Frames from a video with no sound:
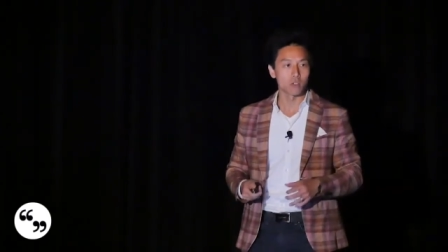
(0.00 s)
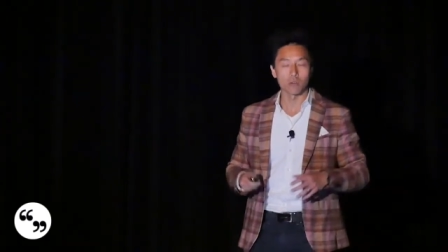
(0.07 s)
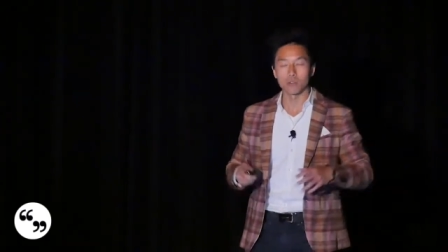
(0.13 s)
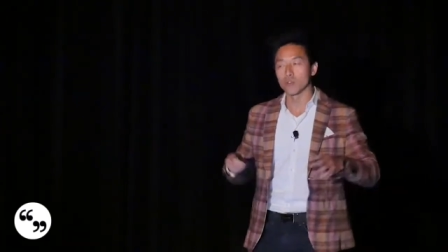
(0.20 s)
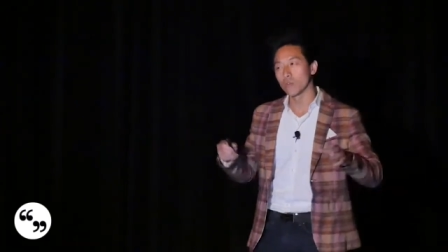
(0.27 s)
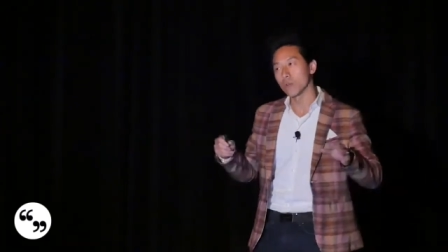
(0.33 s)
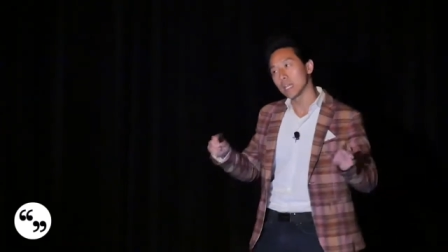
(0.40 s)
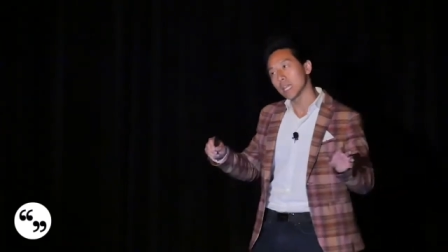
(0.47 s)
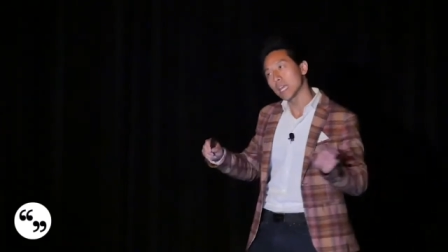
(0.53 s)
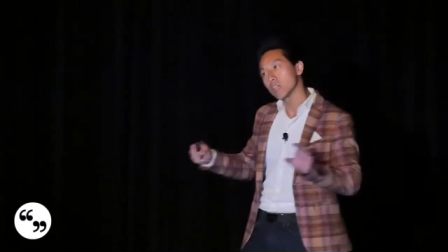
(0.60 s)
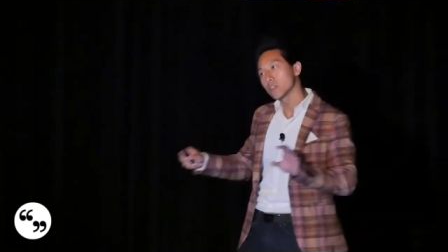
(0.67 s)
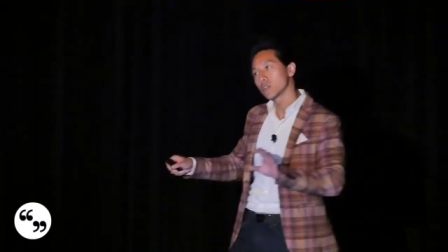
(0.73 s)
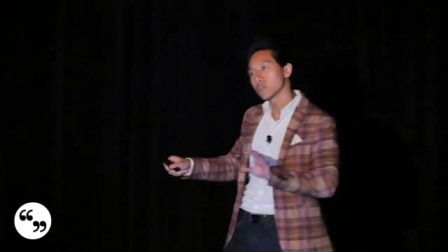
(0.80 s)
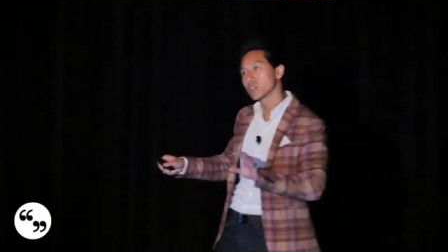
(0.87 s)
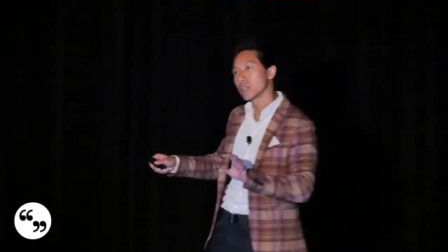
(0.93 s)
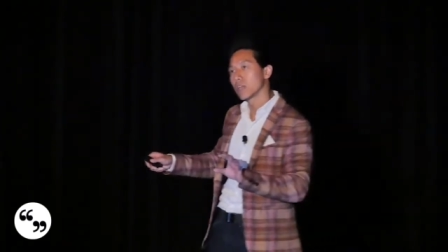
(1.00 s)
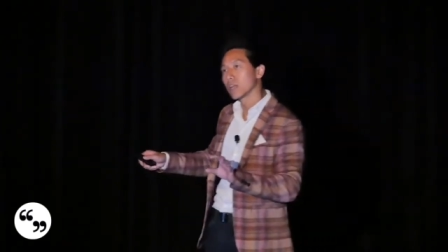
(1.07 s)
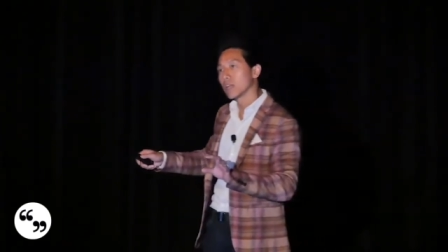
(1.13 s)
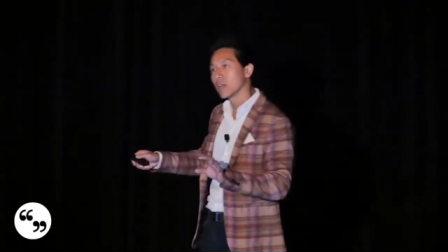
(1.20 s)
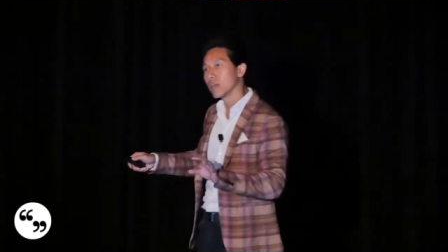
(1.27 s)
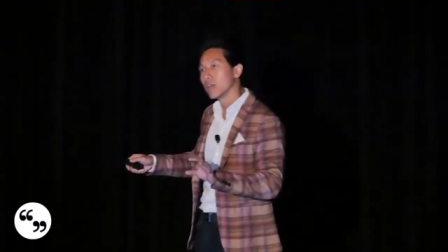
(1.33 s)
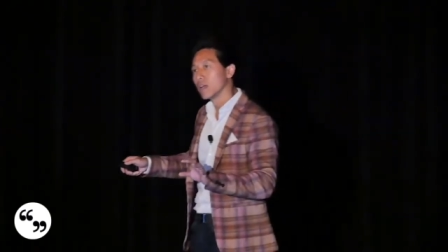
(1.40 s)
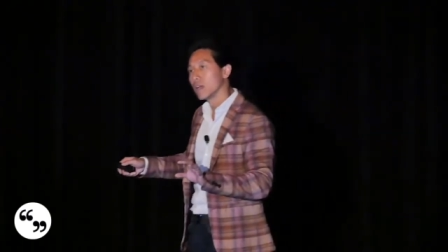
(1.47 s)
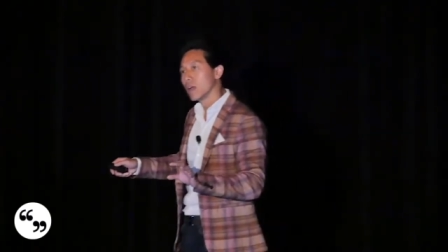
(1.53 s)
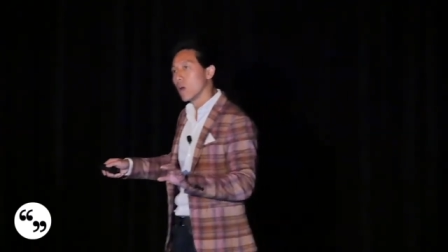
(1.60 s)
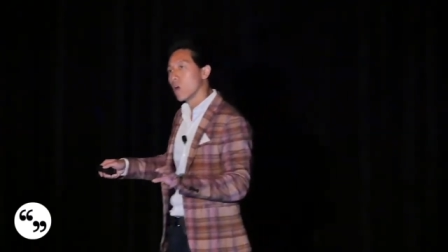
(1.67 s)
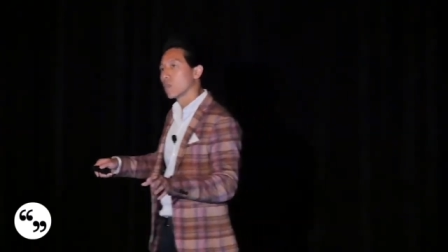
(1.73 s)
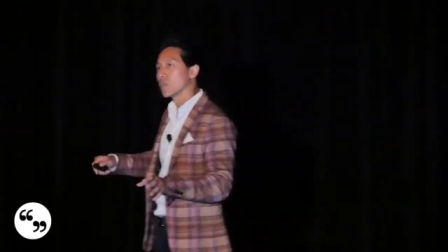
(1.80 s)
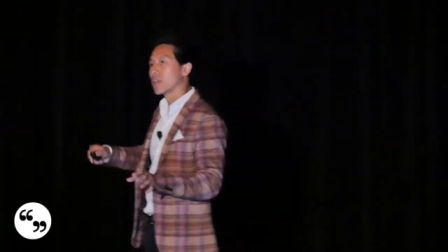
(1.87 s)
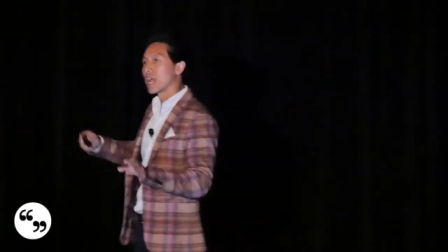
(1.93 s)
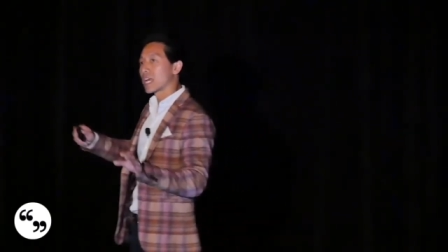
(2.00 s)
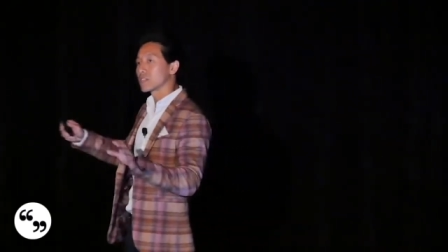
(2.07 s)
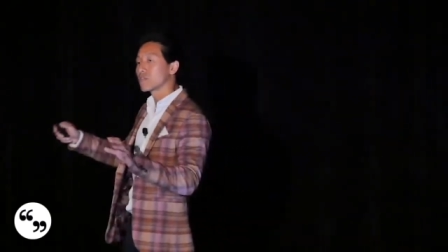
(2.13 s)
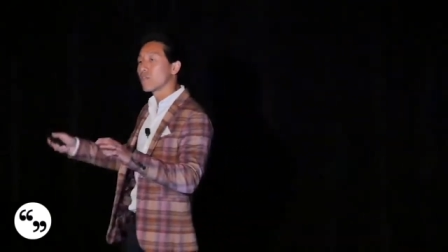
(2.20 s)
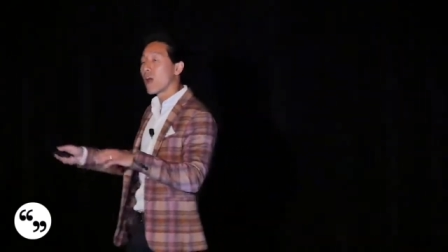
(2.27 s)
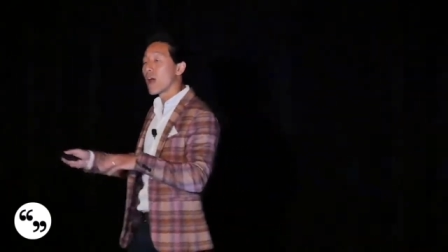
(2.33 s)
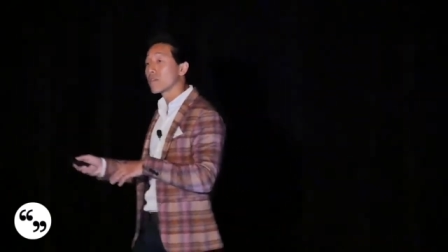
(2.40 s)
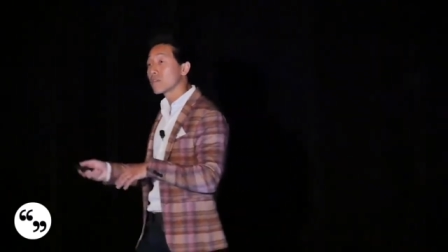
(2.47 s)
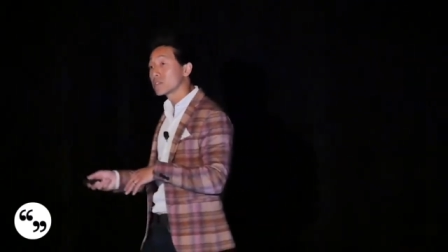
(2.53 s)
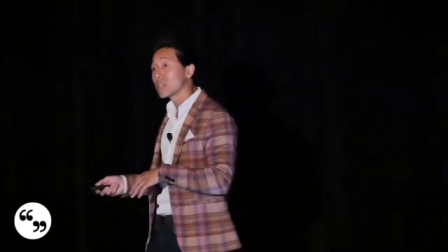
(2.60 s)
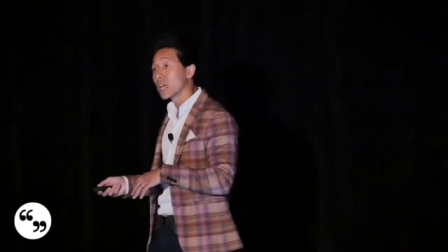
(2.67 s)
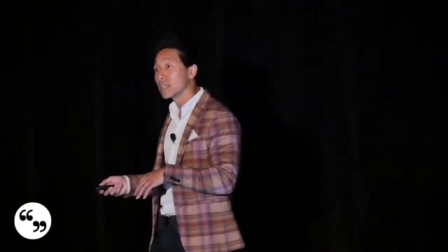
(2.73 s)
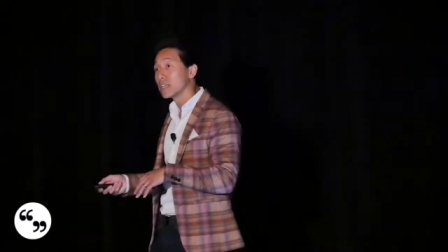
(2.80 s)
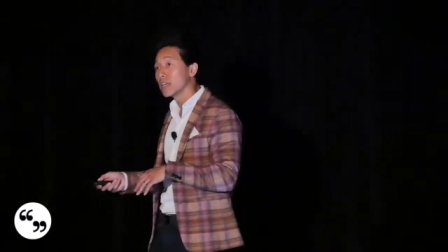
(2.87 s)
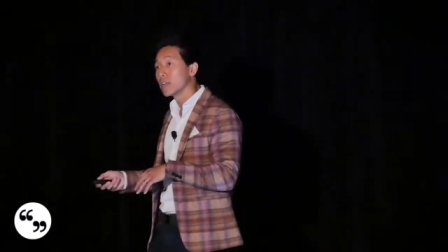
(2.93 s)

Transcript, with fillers: So it's really interesting over the next five or ten